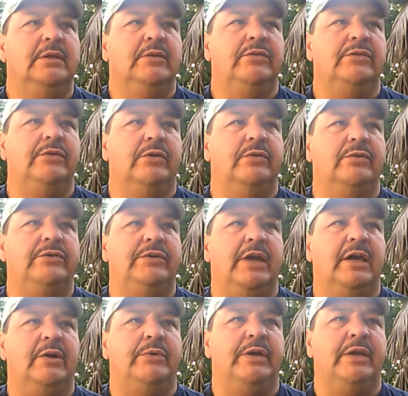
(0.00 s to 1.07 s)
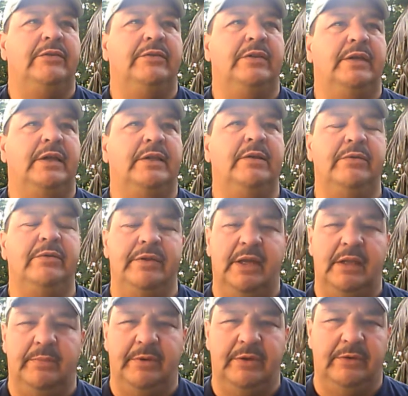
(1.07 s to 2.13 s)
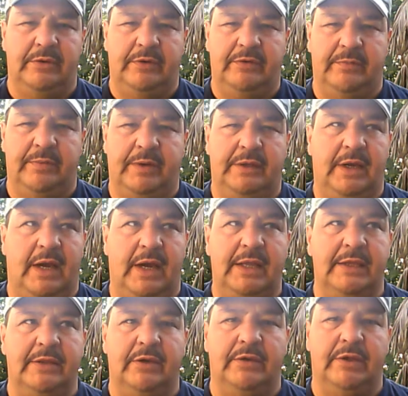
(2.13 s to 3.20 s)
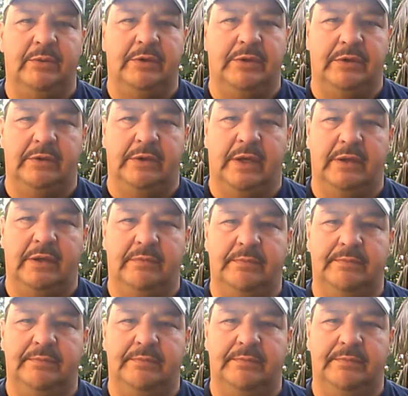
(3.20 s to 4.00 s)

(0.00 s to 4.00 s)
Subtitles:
So she acquiesced to that, and there was a lot of bitterness about that. I didn't know they would do that.